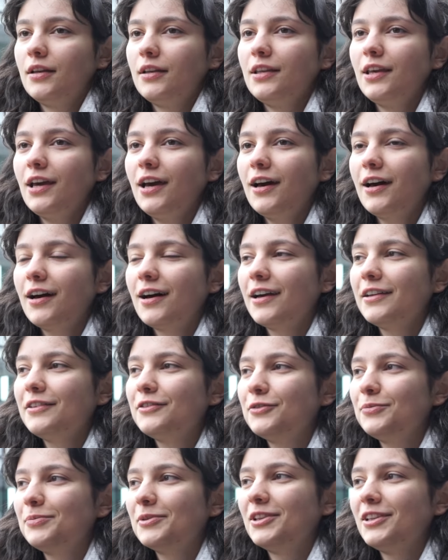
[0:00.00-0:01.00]
Yeah, I
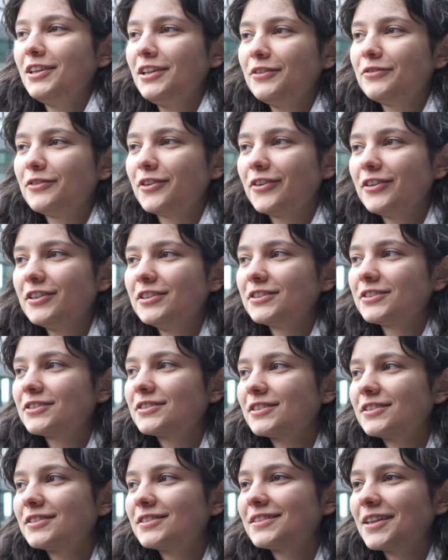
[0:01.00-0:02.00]
do believe there is
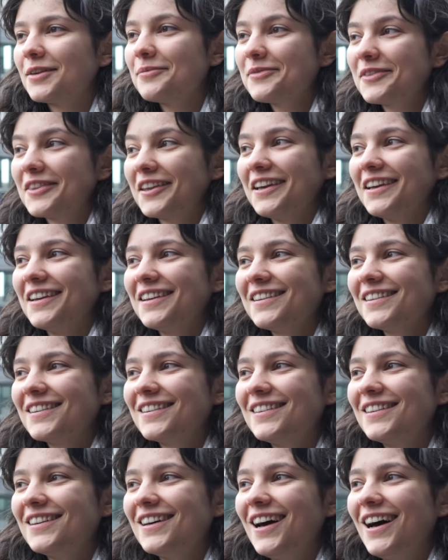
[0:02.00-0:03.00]
something
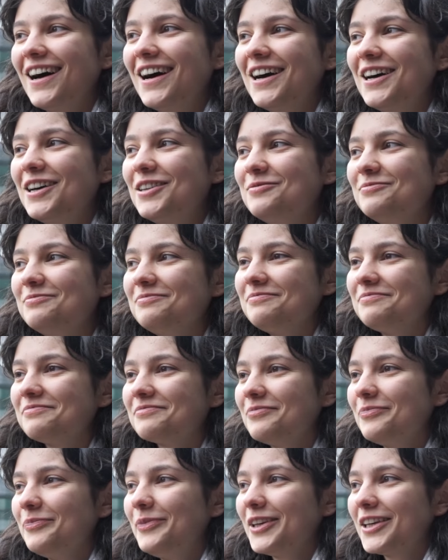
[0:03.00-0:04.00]

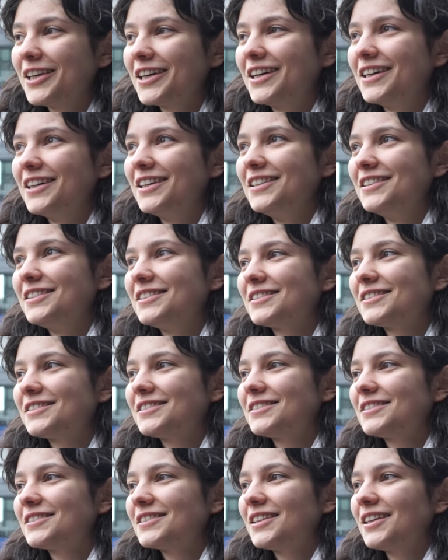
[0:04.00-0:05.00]

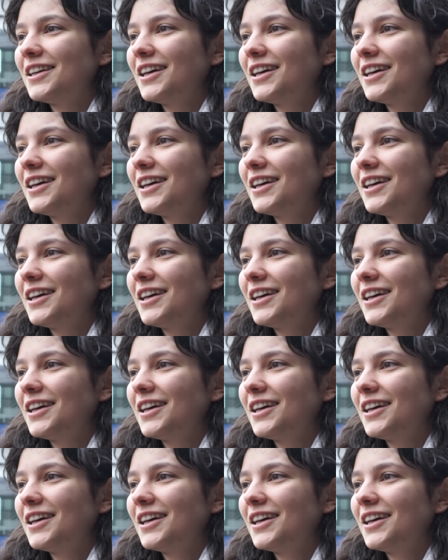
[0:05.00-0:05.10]
because